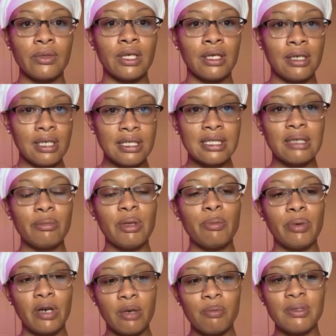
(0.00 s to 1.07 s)
It needs to be
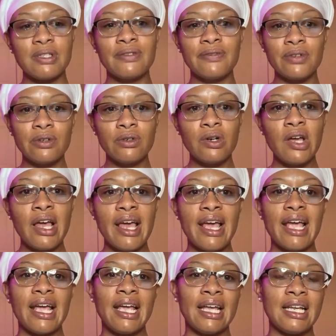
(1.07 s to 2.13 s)
purposeful,
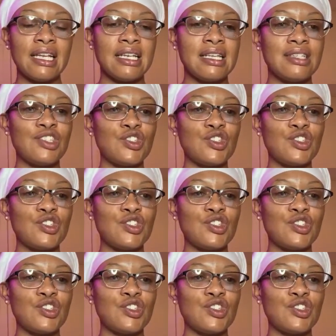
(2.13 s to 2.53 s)
and it needs